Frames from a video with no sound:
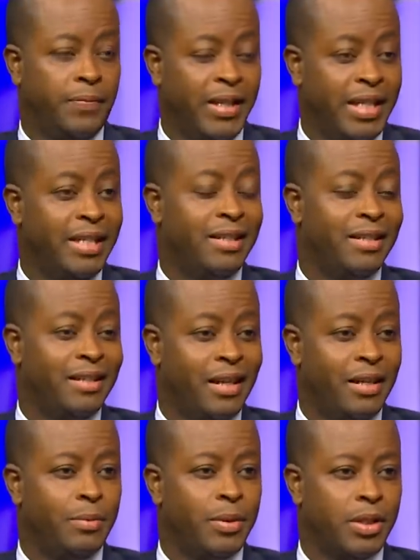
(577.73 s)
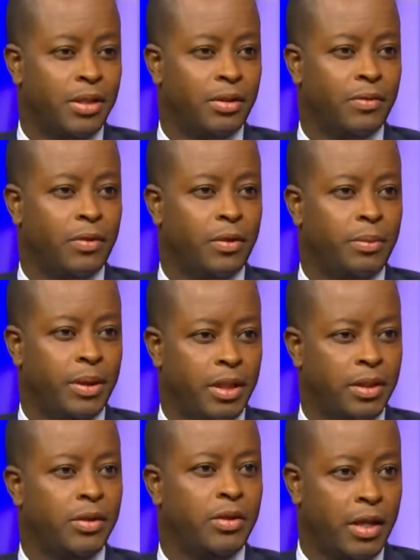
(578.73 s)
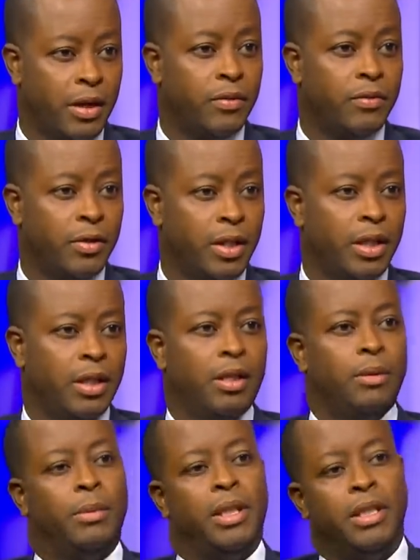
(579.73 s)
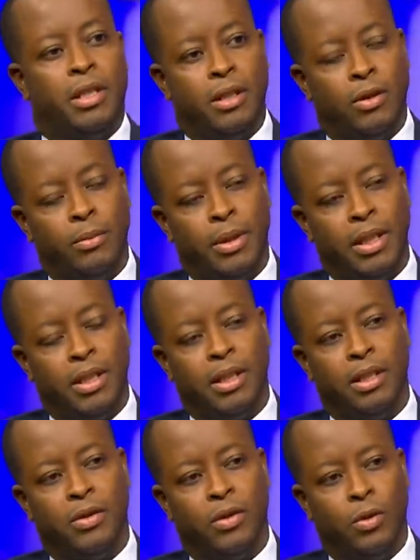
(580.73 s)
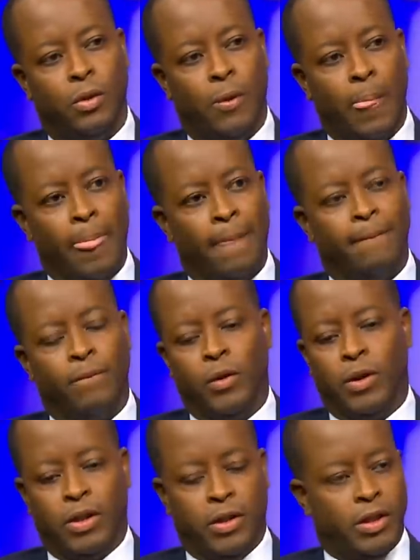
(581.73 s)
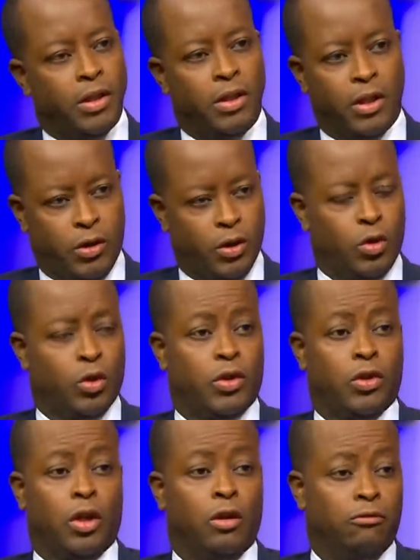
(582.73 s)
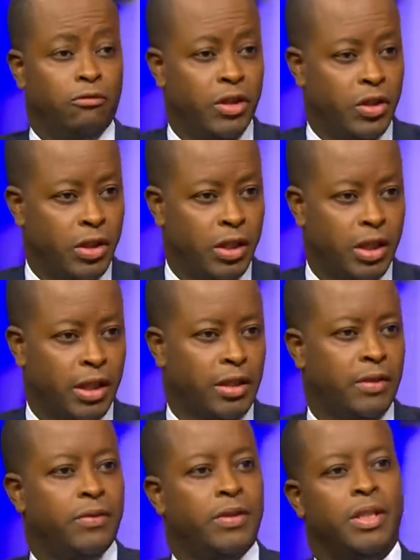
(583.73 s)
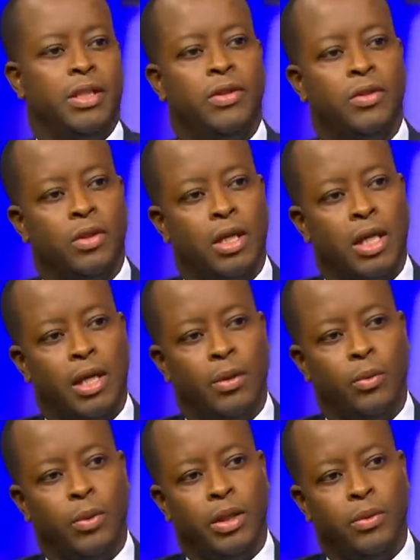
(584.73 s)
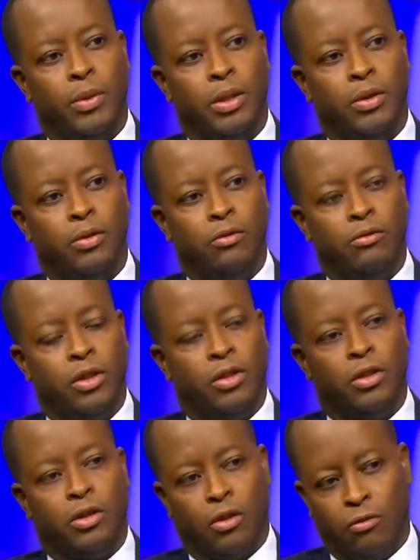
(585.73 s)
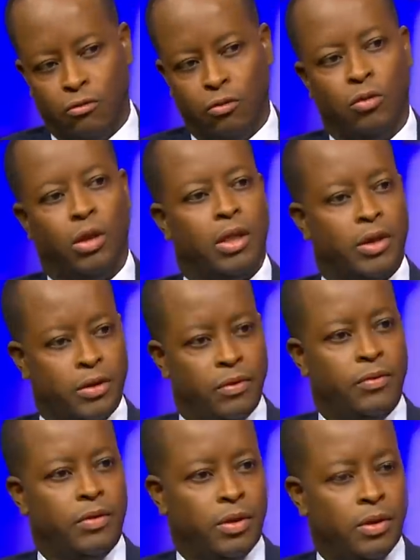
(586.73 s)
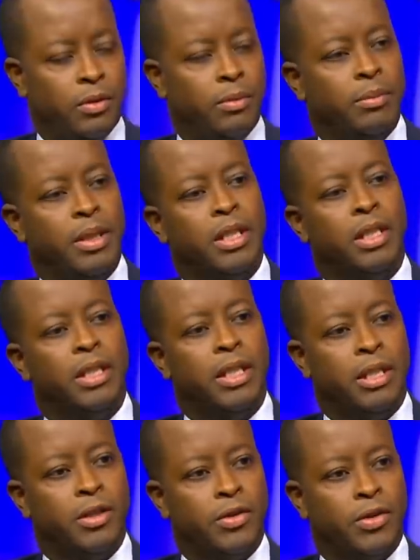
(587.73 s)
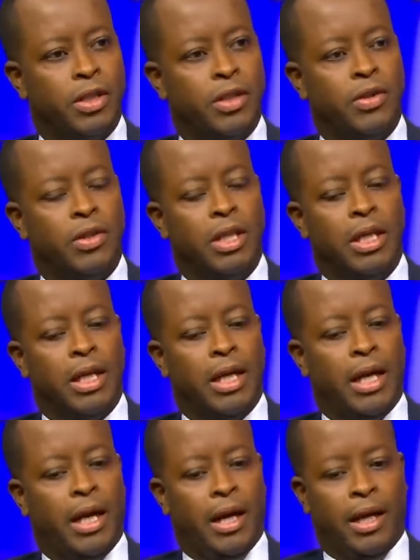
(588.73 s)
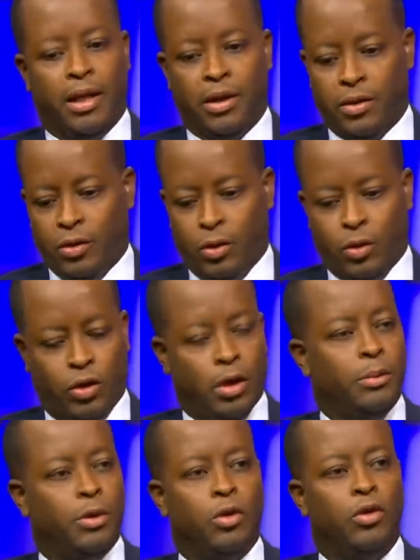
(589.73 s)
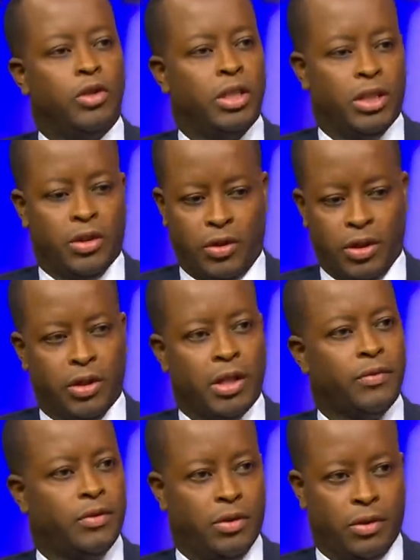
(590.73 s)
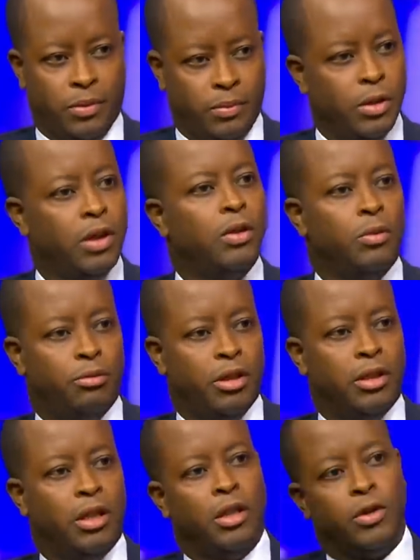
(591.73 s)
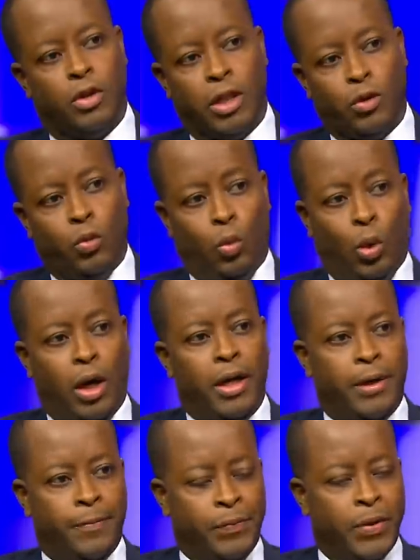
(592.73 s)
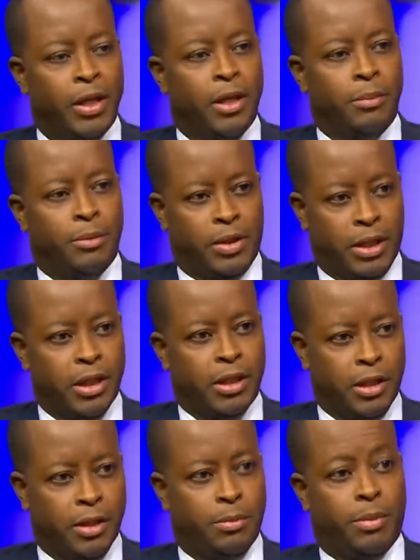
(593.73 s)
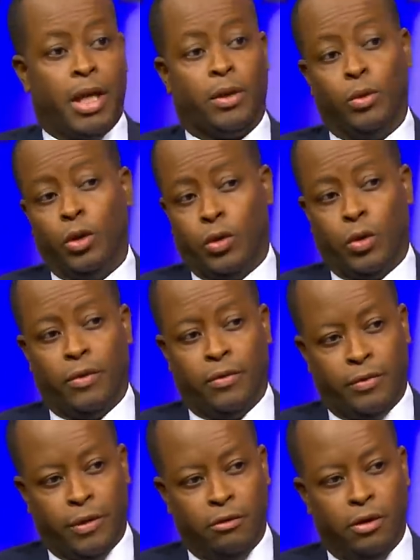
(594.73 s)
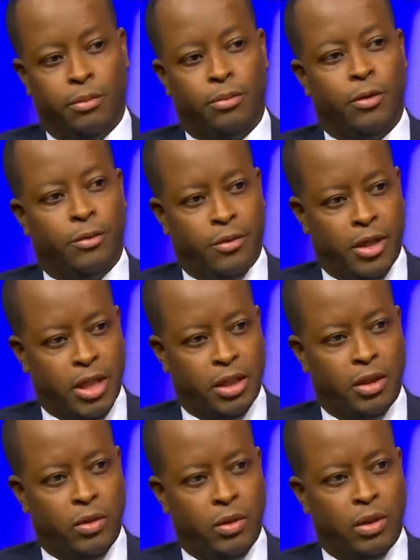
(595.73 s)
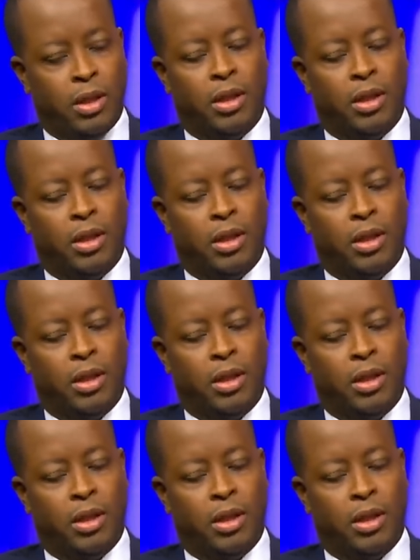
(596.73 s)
80 to 90% of our patients have Medicare or Medicaid, so there are lots of sources. Our research activities, we do research through a lot of the major agencies, and so some of those agencies have to, you know, bring dollars. So that's one potential impact. We also have a federal appropriation.